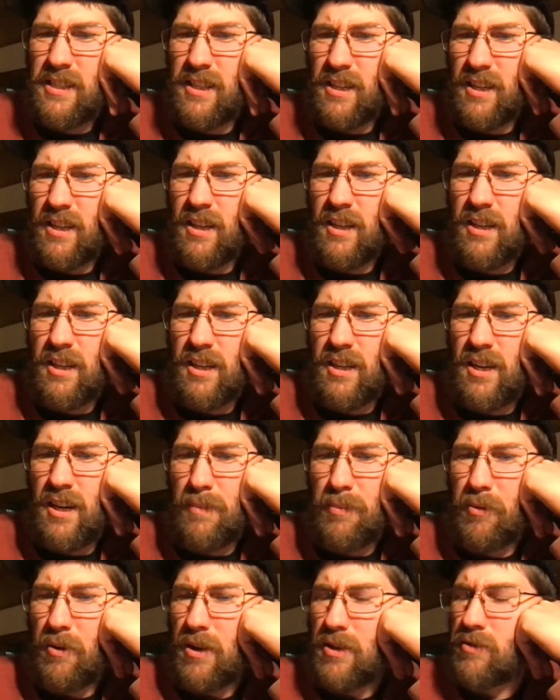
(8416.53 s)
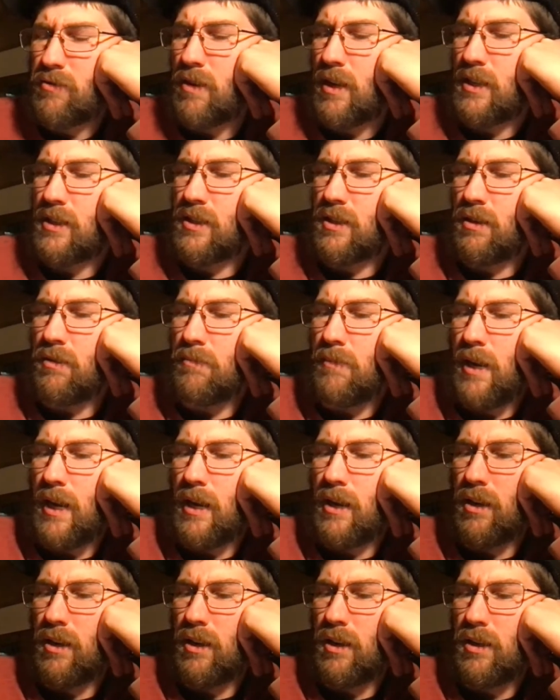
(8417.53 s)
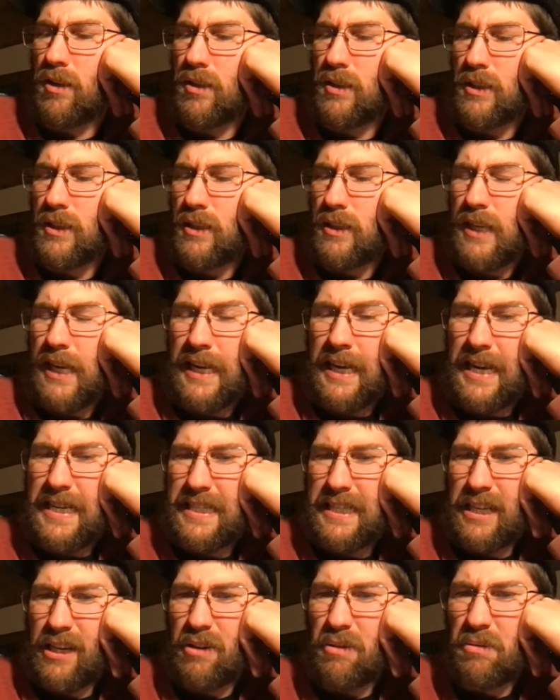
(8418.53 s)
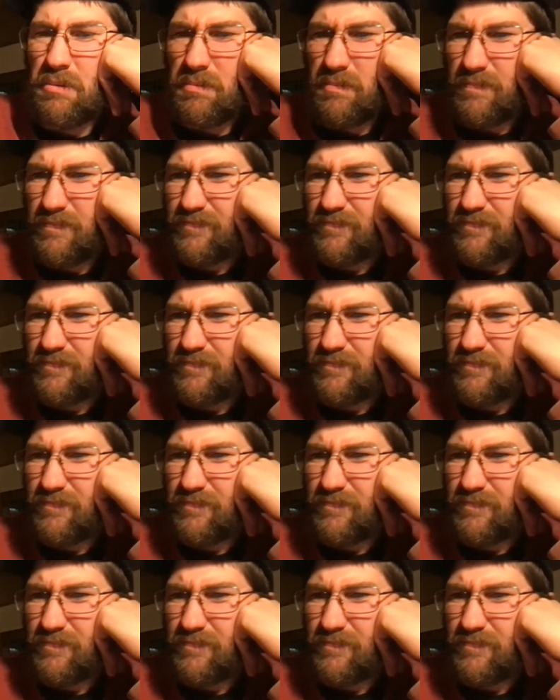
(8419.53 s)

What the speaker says: the copyright strikes don't matter. And I don't.